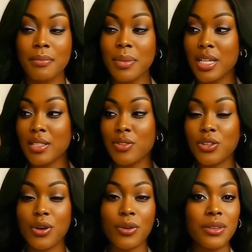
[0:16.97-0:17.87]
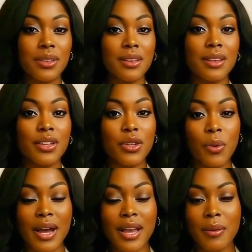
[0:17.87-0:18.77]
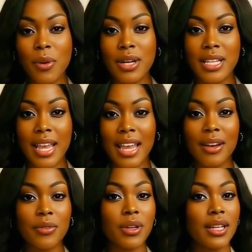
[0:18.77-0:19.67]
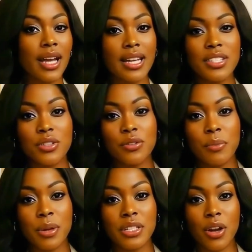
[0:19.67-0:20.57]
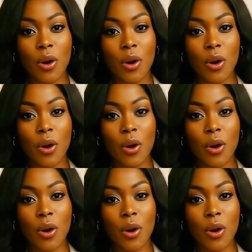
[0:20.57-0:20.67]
Because if you don't, you'll wake up one day and realize you've built